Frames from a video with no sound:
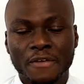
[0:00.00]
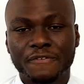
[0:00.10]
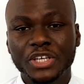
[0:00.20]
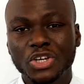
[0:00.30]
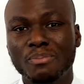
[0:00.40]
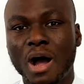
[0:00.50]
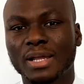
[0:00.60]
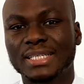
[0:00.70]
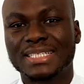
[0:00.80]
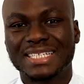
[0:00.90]
Video
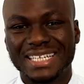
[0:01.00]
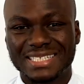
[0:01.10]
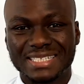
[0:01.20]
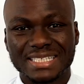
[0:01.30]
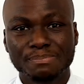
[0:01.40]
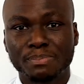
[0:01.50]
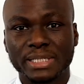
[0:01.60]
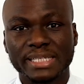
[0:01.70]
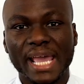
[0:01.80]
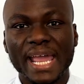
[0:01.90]
marketing is
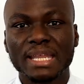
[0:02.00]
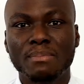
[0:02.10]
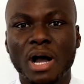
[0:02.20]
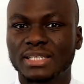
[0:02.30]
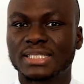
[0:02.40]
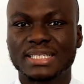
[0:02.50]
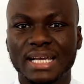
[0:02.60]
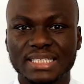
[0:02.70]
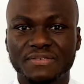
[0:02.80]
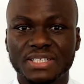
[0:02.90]
simply any marketing
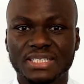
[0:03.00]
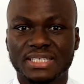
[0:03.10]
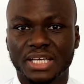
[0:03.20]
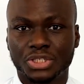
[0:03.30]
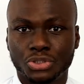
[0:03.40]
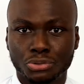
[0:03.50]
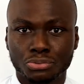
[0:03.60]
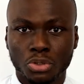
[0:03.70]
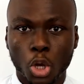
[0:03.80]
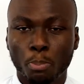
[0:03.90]
activities that you do
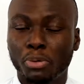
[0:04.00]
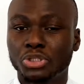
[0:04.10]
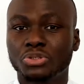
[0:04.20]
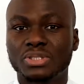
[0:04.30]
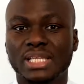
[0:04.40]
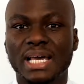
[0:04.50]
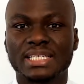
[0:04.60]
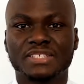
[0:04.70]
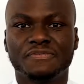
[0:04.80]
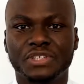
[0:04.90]
but
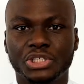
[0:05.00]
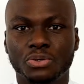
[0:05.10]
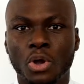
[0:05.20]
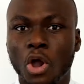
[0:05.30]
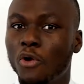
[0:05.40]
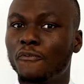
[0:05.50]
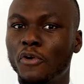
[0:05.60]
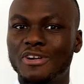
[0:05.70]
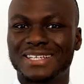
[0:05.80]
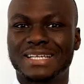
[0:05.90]
utilizing video.
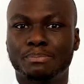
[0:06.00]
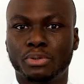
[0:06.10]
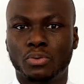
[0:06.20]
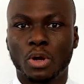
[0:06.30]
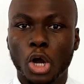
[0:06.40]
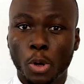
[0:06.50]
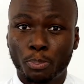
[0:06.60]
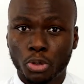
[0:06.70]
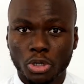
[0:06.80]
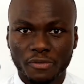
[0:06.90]
For example, a
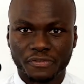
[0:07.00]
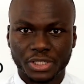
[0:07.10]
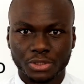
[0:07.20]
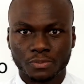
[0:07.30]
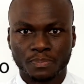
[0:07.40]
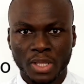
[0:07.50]
product video.